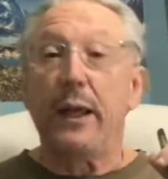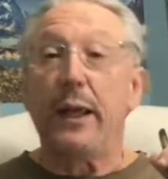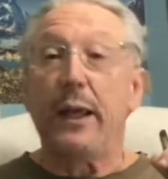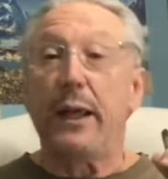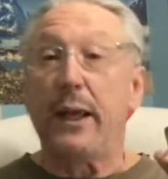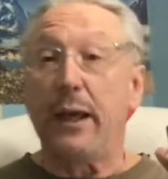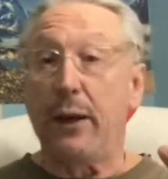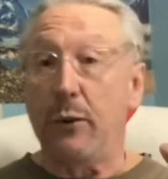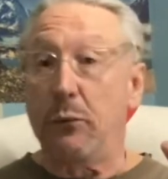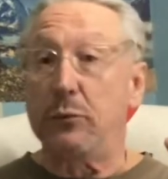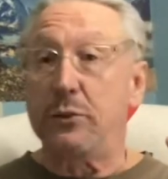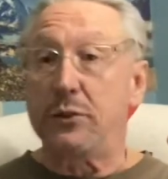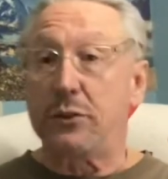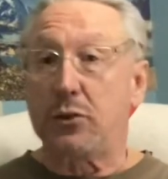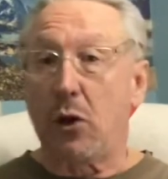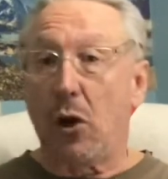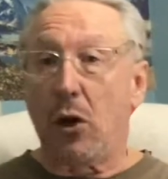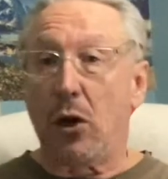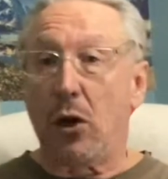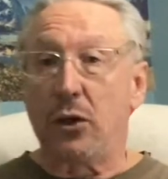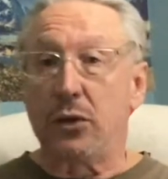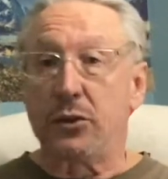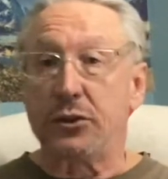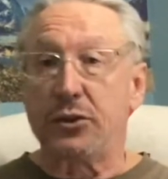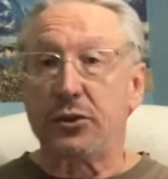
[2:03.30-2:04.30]
It was
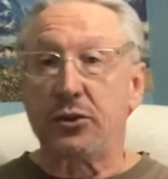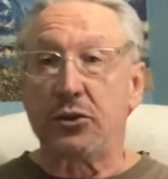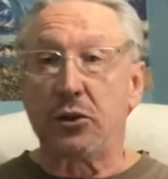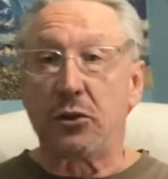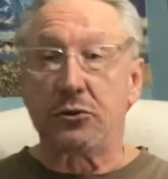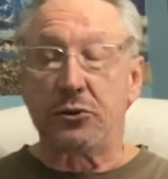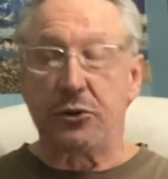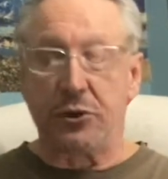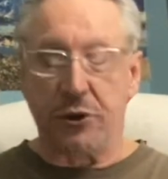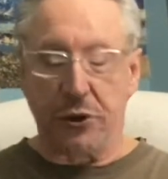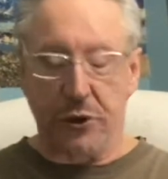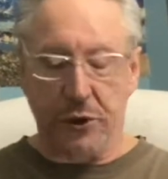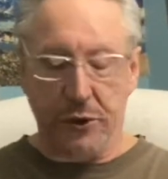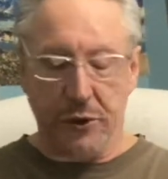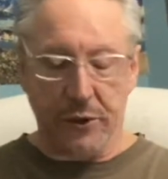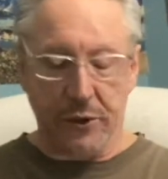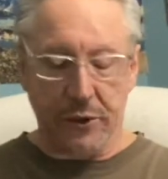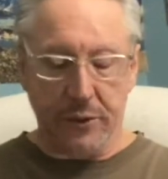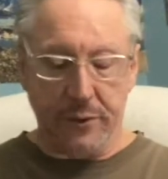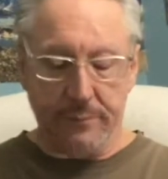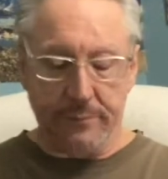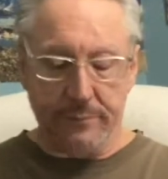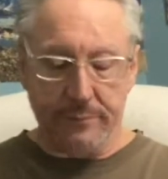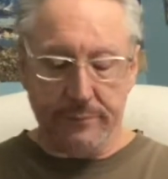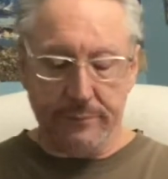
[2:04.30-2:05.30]
called
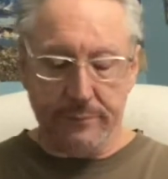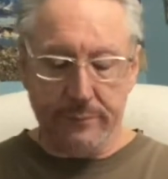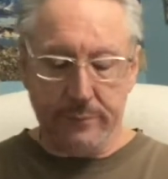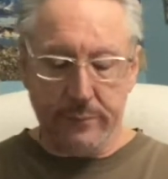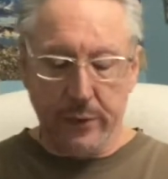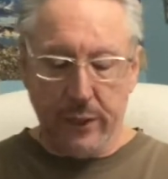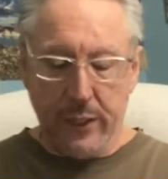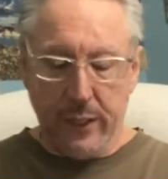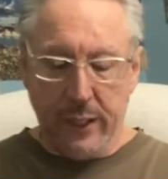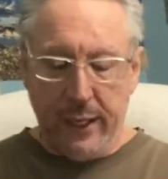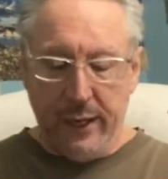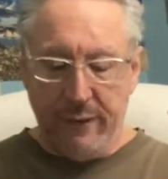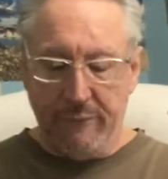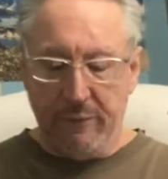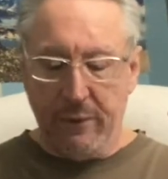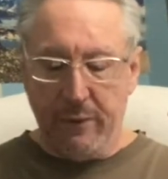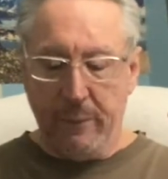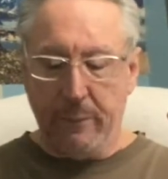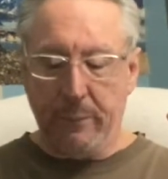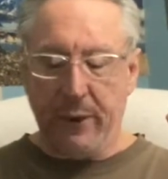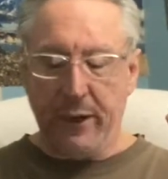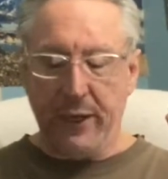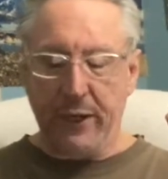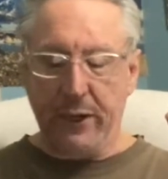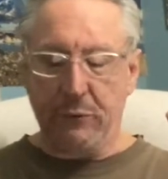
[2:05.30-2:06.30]
Sojourner.
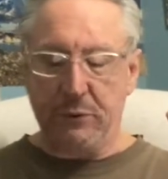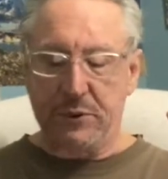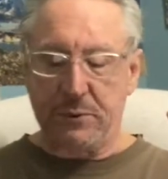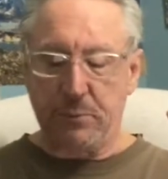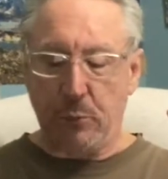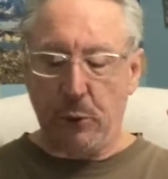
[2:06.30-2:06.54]
Everybody was